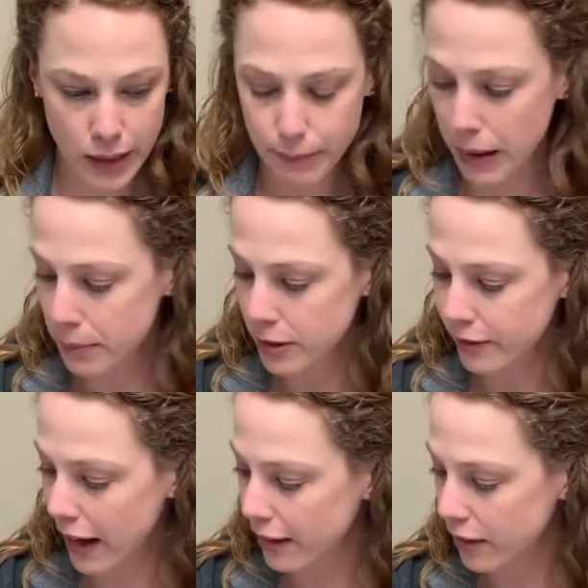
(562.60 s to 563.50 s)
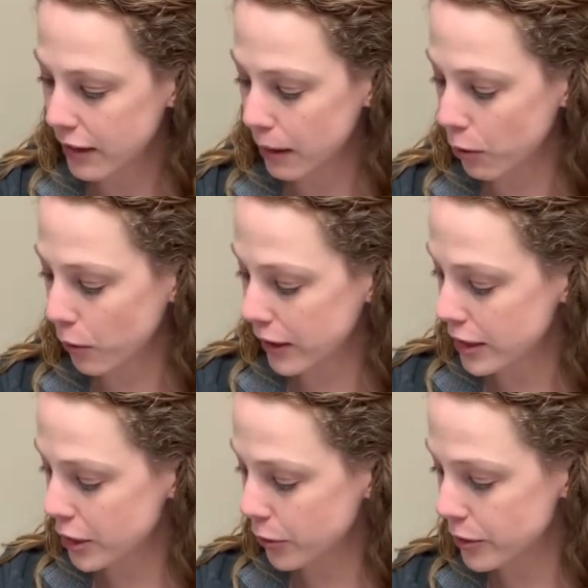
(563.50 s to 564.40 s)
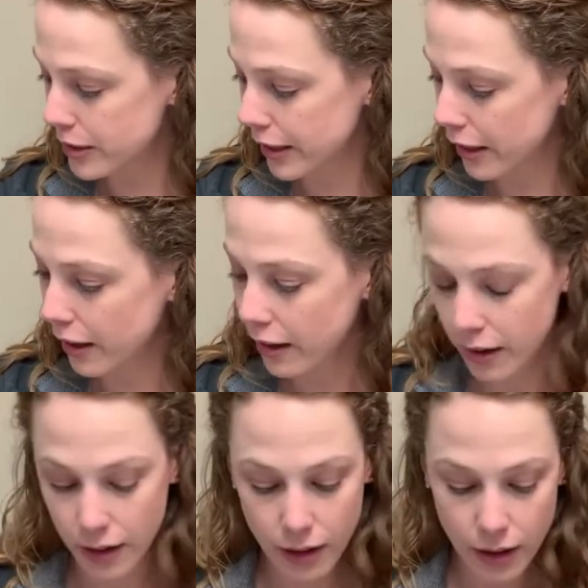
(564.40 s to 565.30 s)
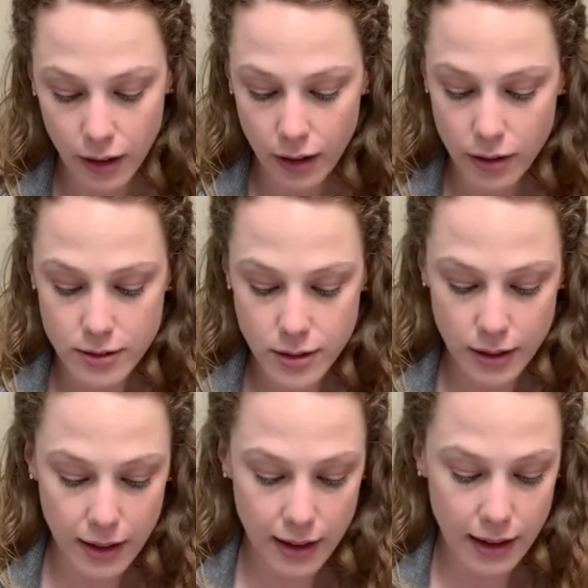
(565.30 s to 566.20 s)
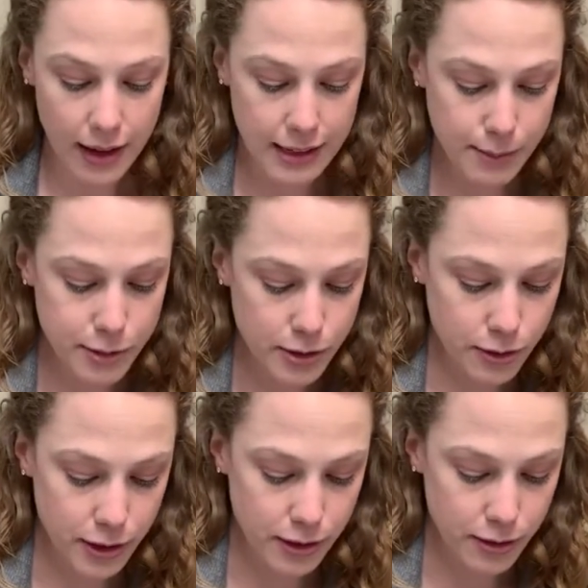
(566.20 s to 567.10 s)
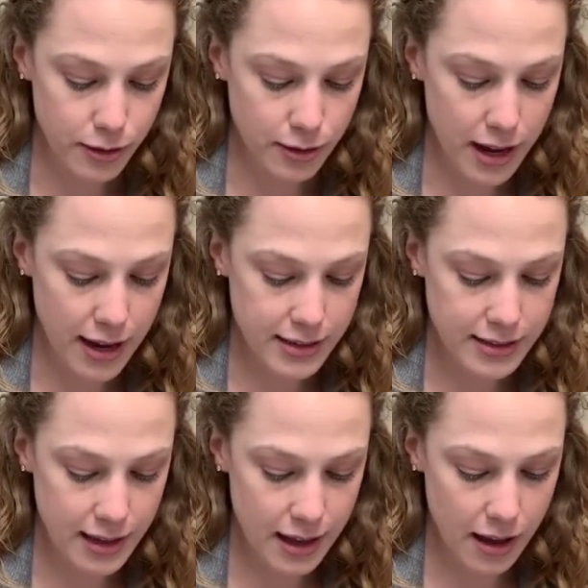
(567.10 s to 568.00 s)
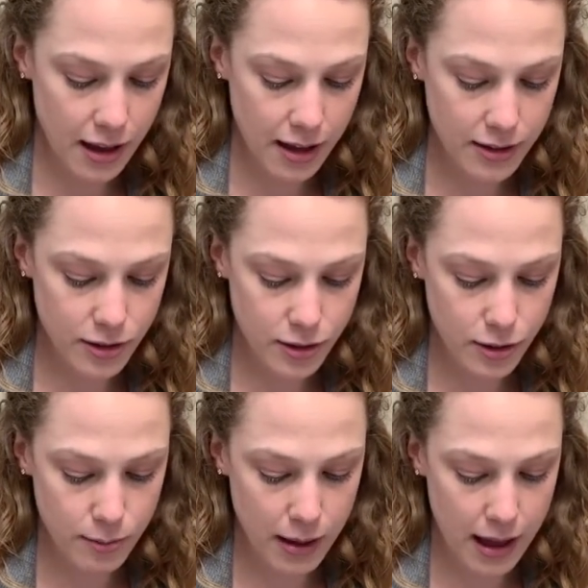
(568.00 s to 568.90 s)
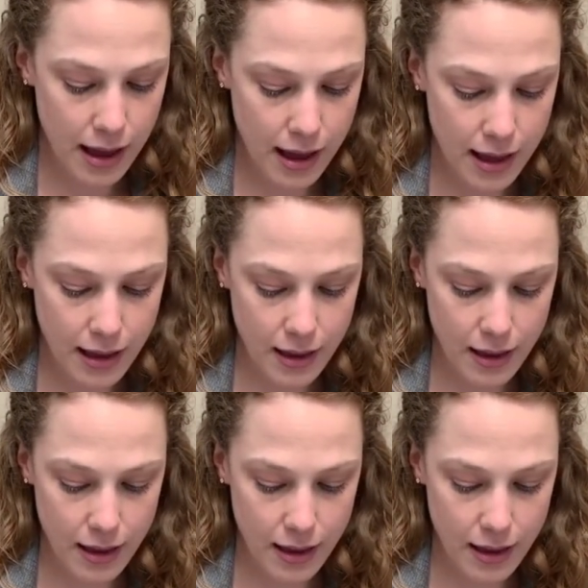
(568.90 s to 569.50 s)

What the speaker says: paper divider that I'm going to use here. And I'm just going to trace it onto my